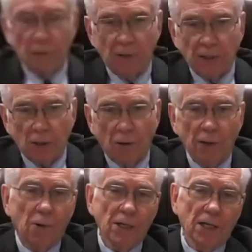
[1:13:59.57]
that's a
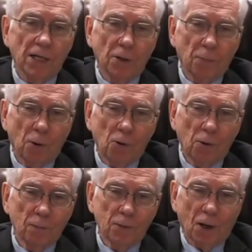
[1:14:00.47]
great way to end the
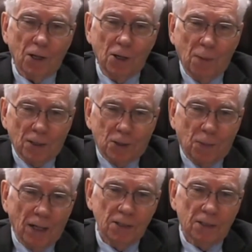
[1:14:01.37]
program, talking about
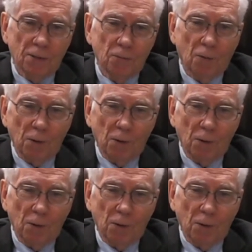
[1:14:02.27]
space and